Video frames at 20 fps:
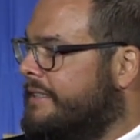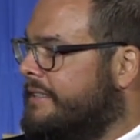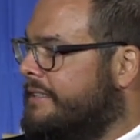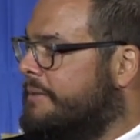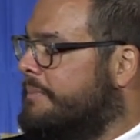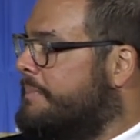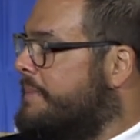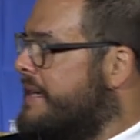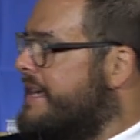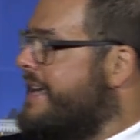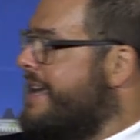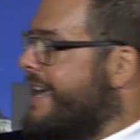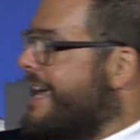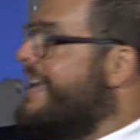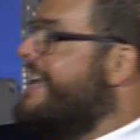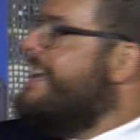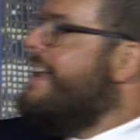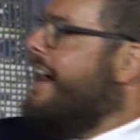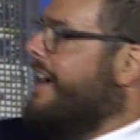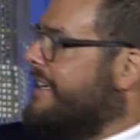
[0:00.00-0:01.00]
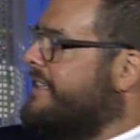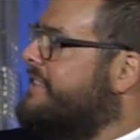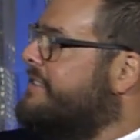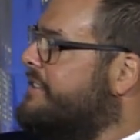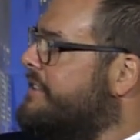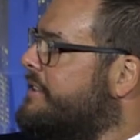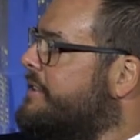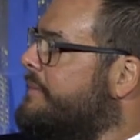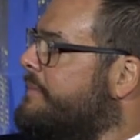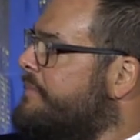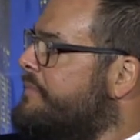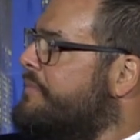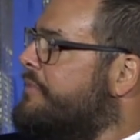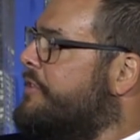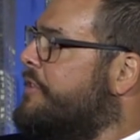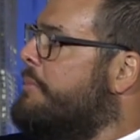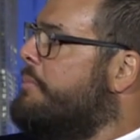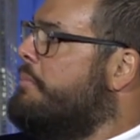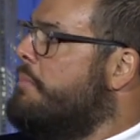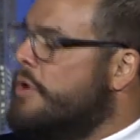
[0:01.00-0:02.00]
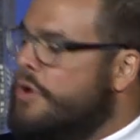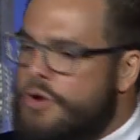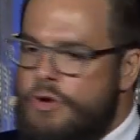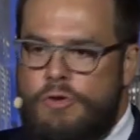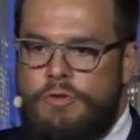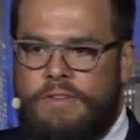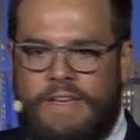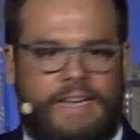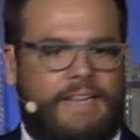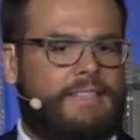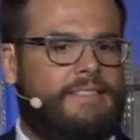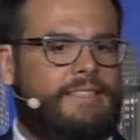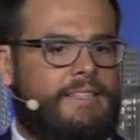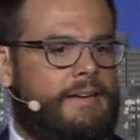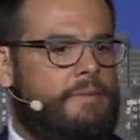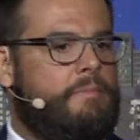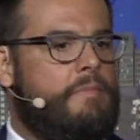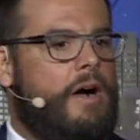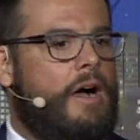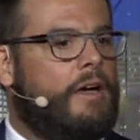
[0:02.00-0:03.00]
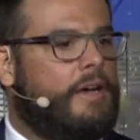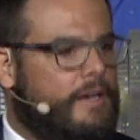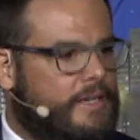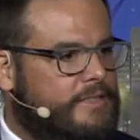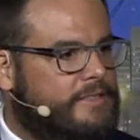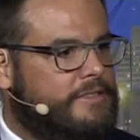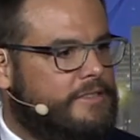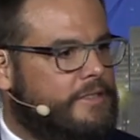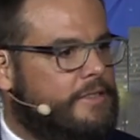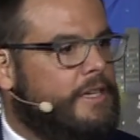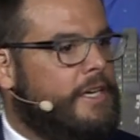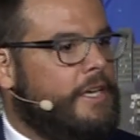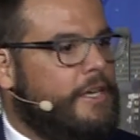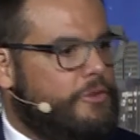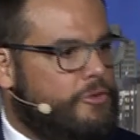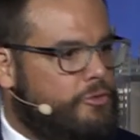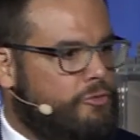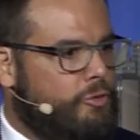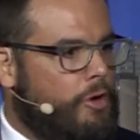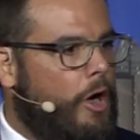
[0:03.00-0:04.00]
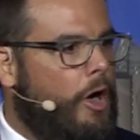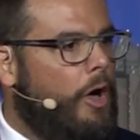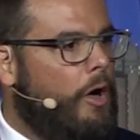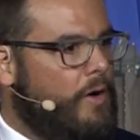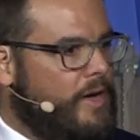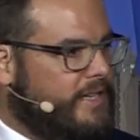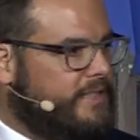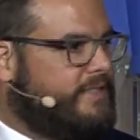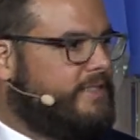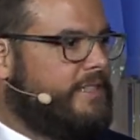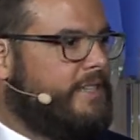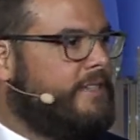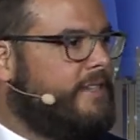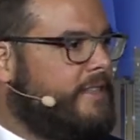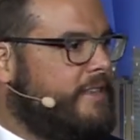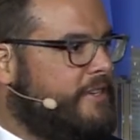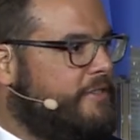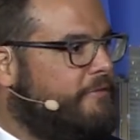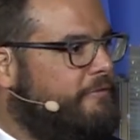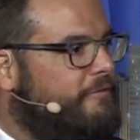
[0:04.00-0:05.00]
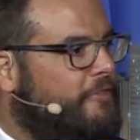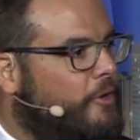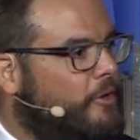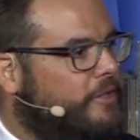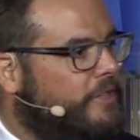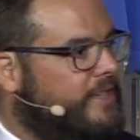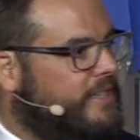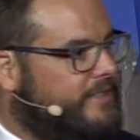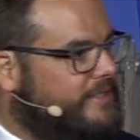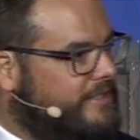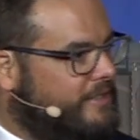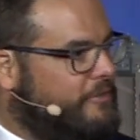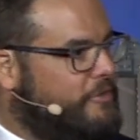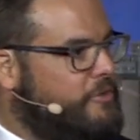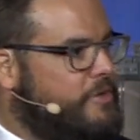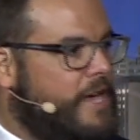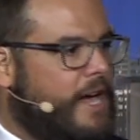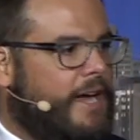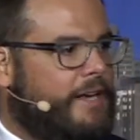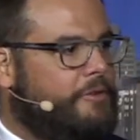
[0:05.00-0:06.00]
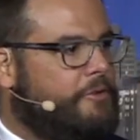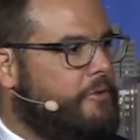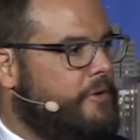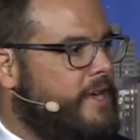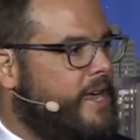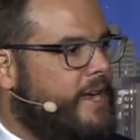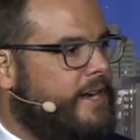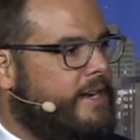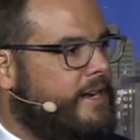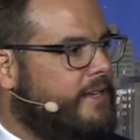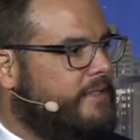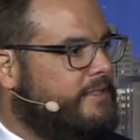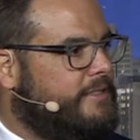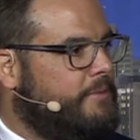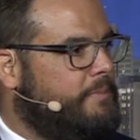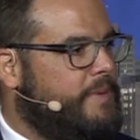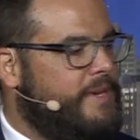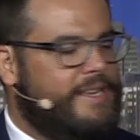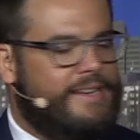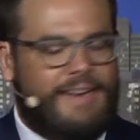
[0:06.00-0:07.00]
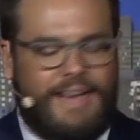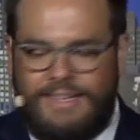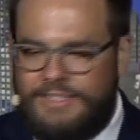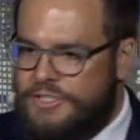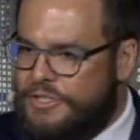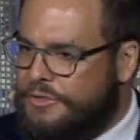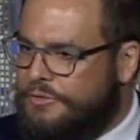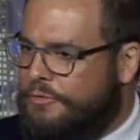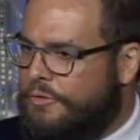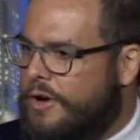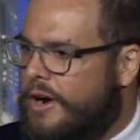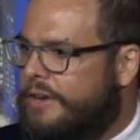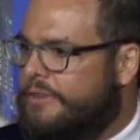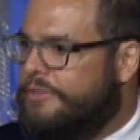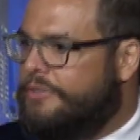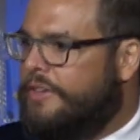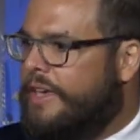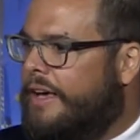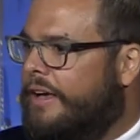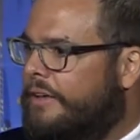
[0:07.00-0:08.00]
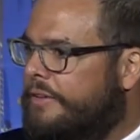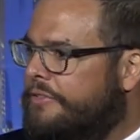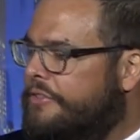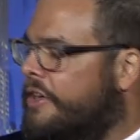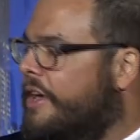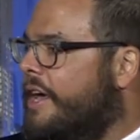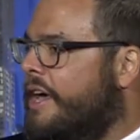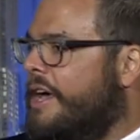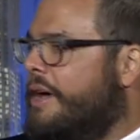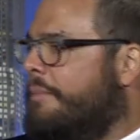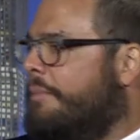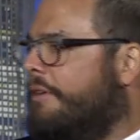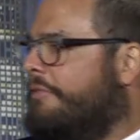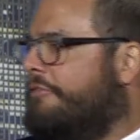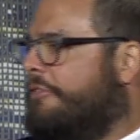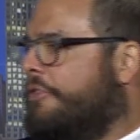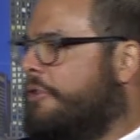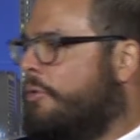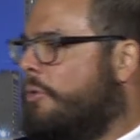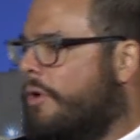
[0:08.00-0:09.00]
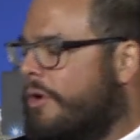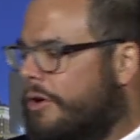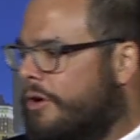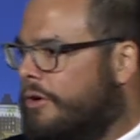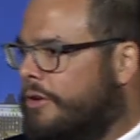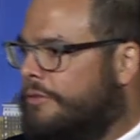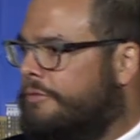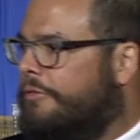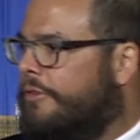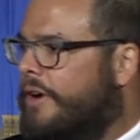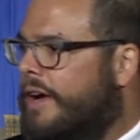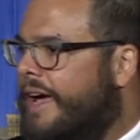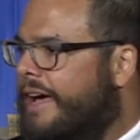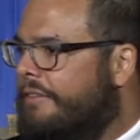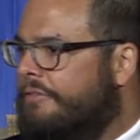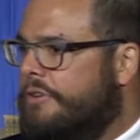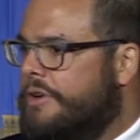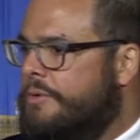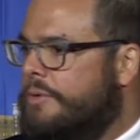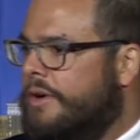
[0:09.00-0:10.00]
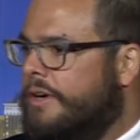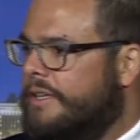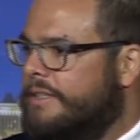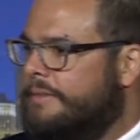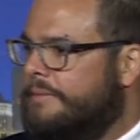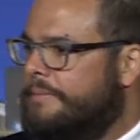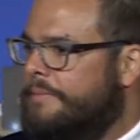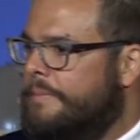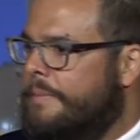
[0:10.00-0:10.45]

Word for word: to be in us, to, to move in us and among us, to draw us into this fullness of who God created us to be, not just for ourselves, but for the world, for everyone.